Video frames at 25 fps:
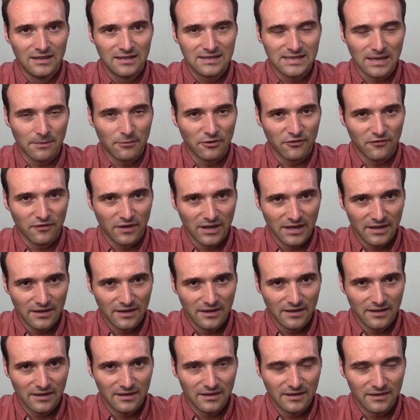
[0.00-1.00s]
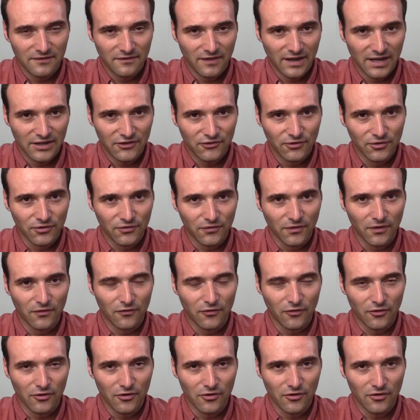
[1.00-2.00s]
some advi- advice useful
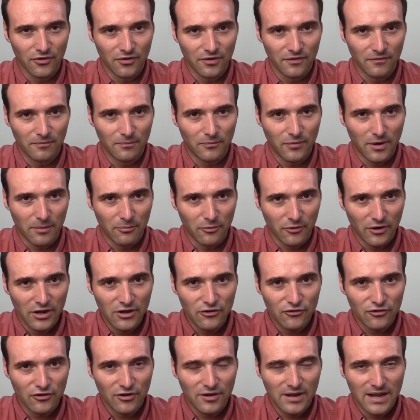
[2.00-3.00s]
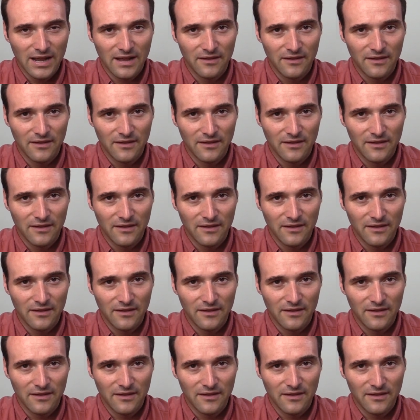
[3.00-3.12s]
for your preparation.